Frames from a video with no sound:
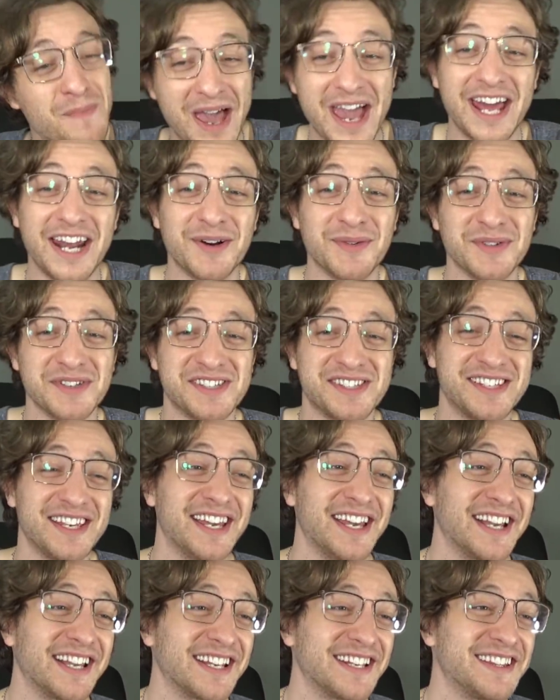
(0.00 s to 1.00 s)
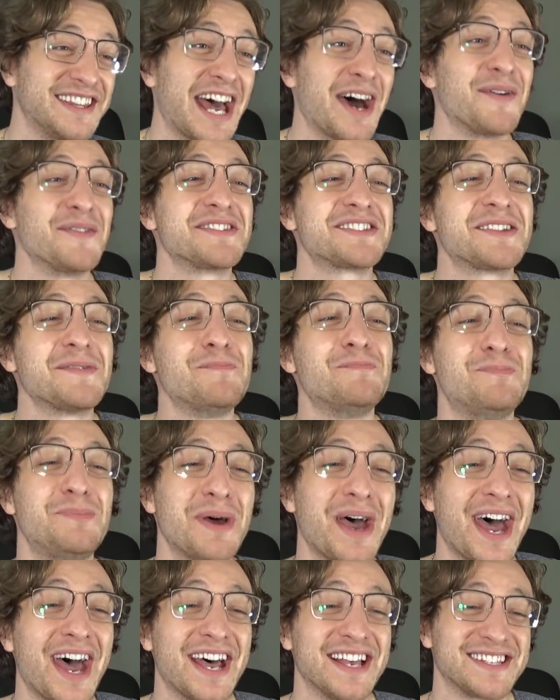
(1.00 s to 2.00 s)
Man, it was sick. That was the
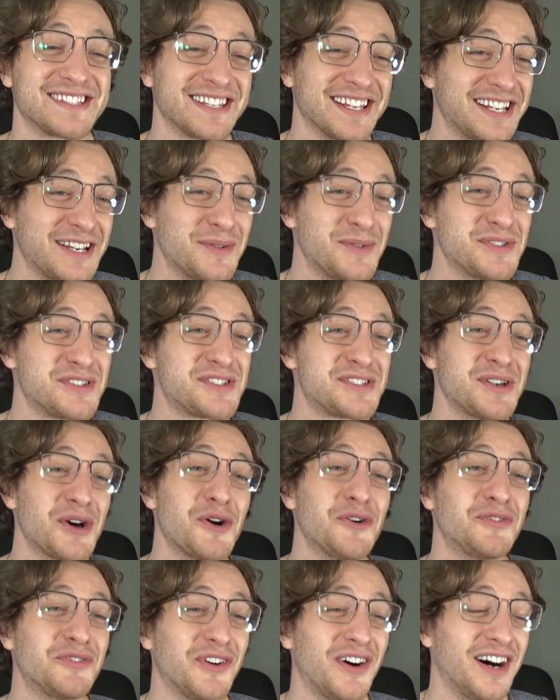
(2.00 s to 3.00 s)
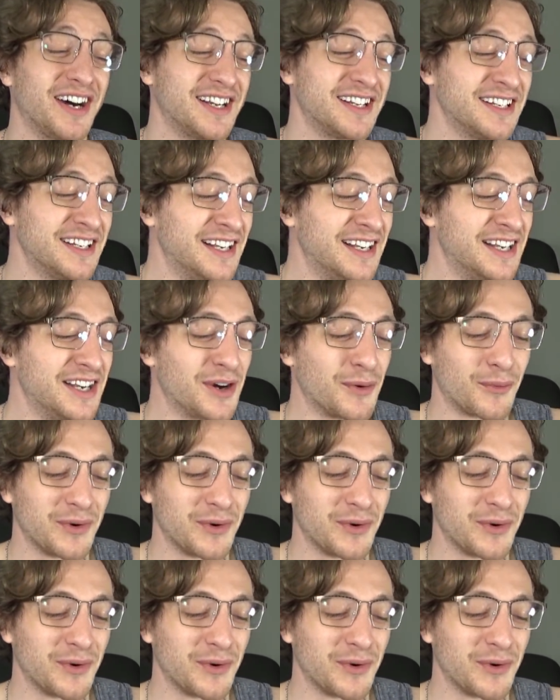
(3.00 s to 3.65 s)
best. Like, it was so fun.